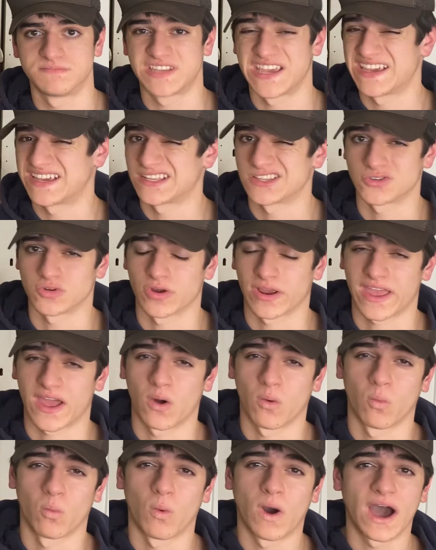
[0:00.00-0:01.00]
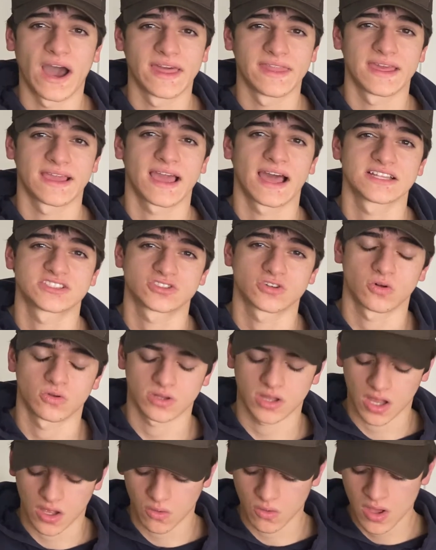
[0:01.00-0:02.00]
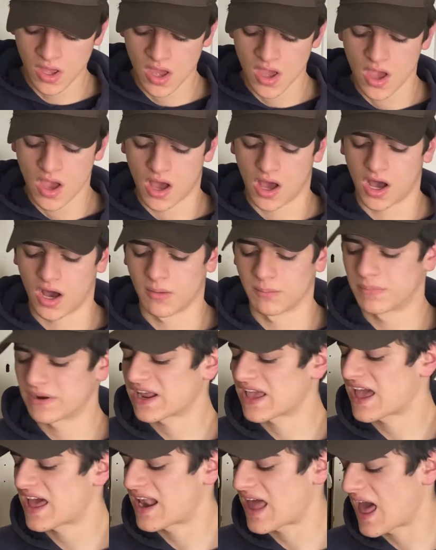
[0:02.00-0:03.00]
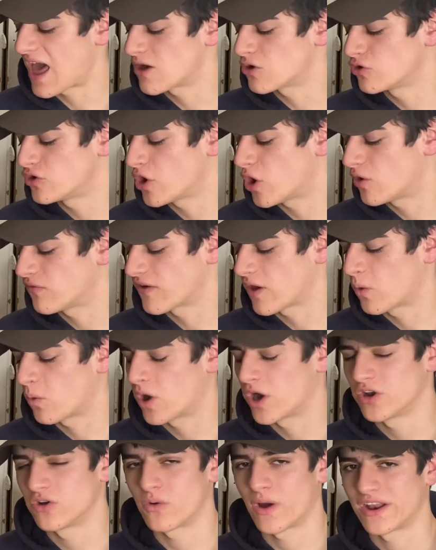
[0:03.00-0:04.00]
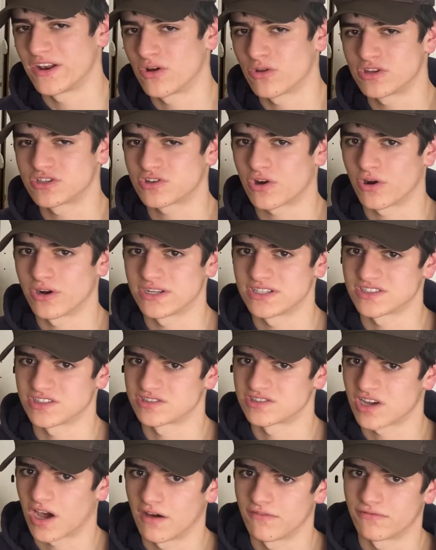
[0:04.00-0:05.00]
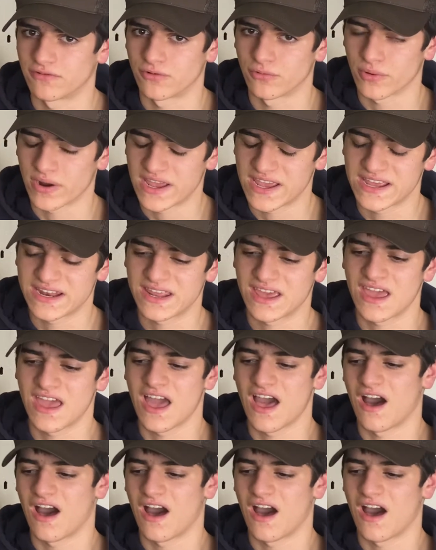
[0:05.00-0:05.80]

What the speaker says: take into account why they got so low. But again, I don't know if I want to. I know this card is a tough grade.